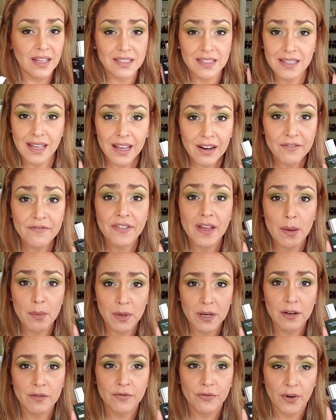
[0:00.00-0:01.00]
It's not a
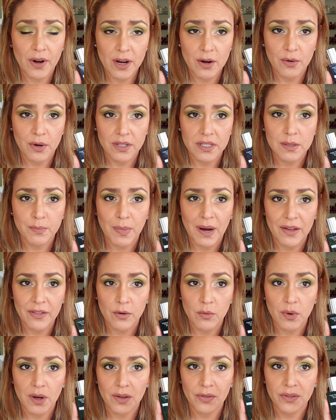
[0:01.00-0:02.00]
feminine fragrance, by the
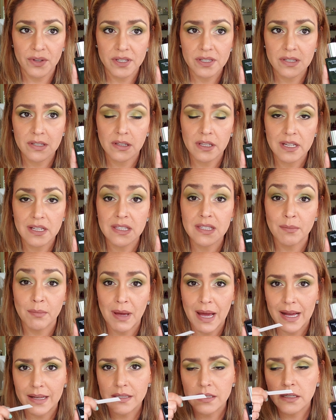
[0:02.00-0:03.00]
way. This leans
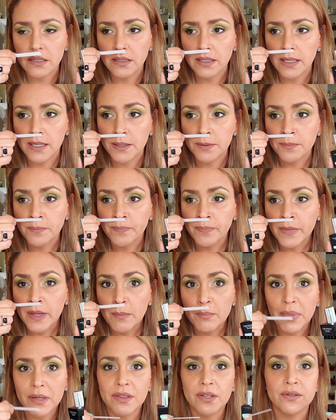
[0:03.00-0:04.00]
masculine,
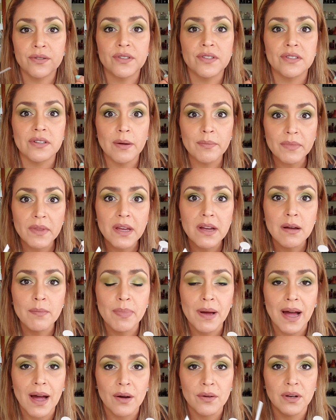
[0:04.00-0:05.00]
but there's something
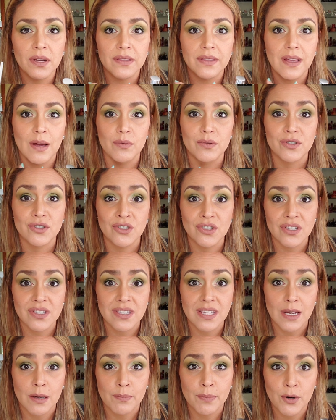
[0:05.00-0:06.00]
about it that was just
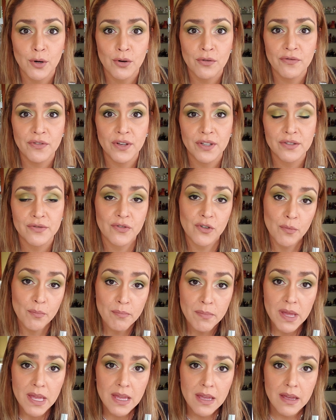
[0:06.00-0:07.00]
like perfect for
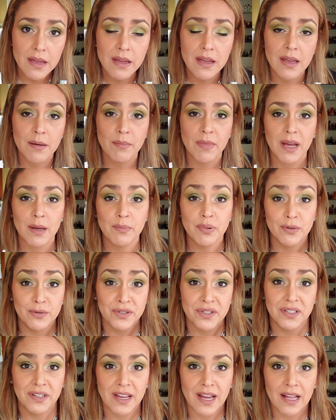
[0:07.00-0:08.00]
me and my
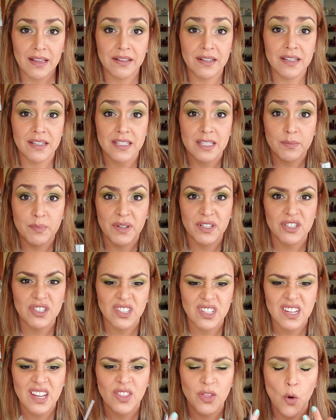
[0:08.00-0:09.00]
personality,
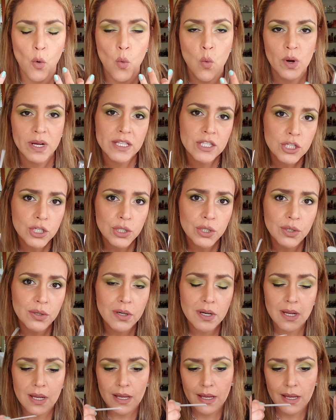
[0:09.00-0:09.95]
especially in the winter.